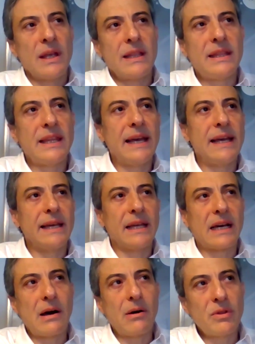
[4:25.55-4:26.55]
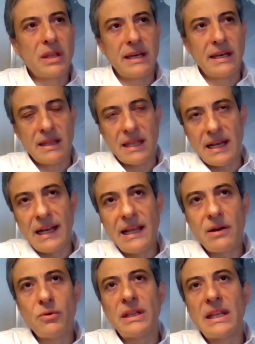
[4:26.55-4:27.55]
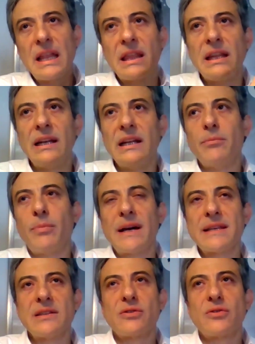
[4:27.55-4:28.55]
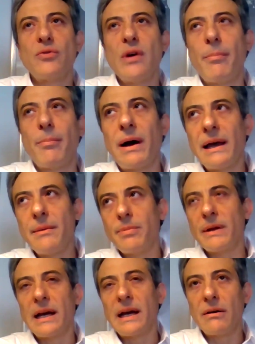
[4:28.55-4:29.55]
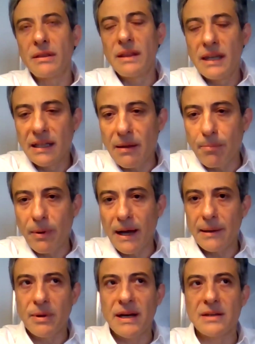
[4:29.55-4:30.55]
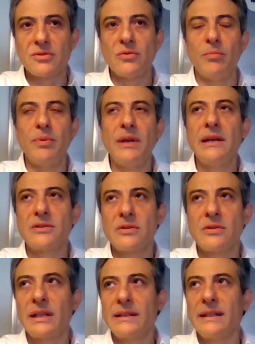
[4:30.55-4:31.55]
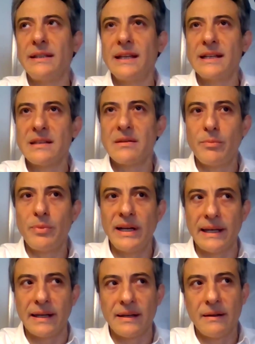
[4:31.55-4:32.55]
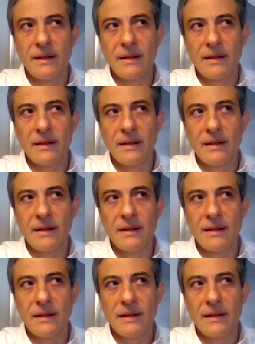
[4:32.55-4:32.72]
liquid ethylene passes through a pipe and how thick the pipe has to be so that it doesn't break.